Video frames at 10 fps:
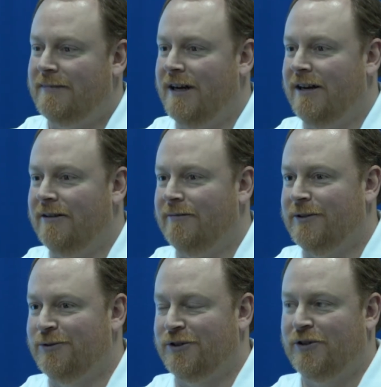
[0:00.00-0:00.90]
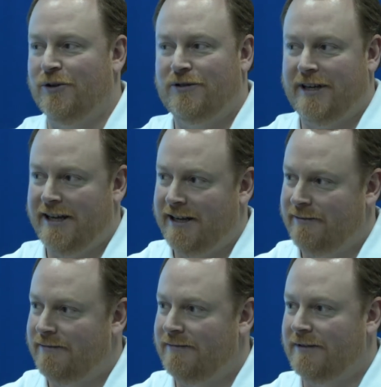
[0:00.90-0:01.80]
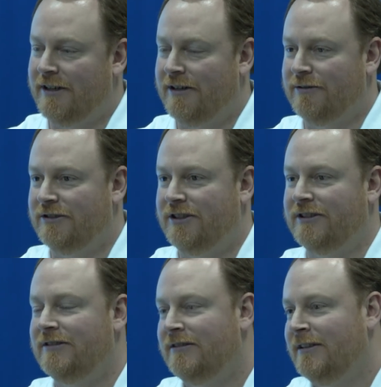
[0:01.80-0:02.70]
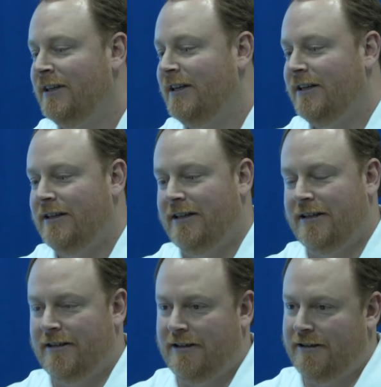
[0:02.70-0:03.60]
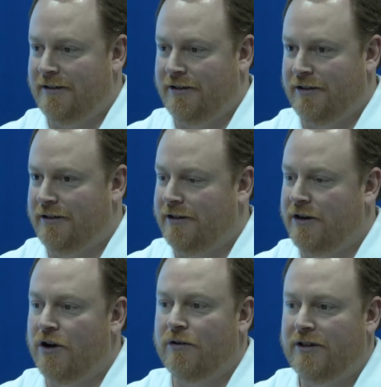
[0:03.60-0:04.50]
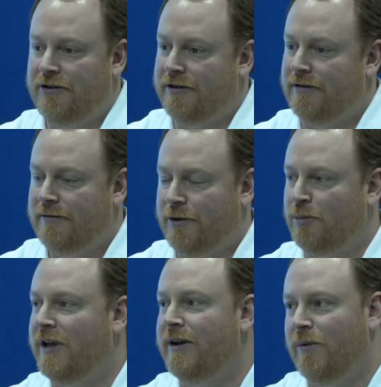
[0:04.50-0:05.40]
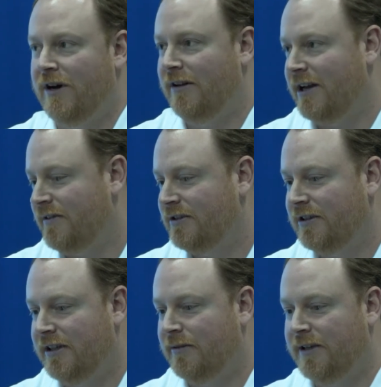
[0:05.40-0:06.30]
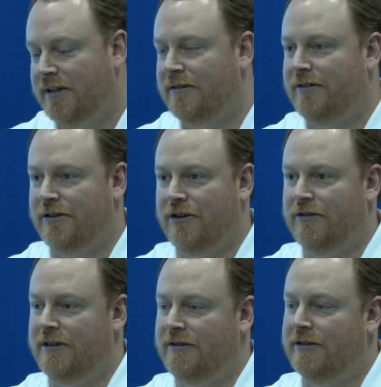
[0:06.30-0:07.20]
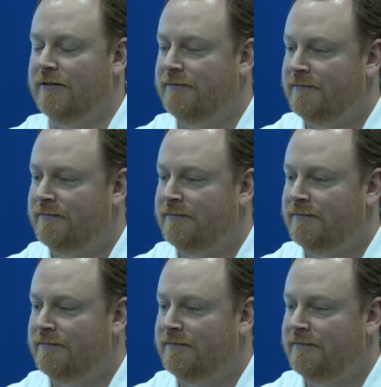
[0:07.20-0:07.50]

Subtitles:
It was a close game. You know, it was just, you know that you're playing well. Obviously, I mean, you know that you're,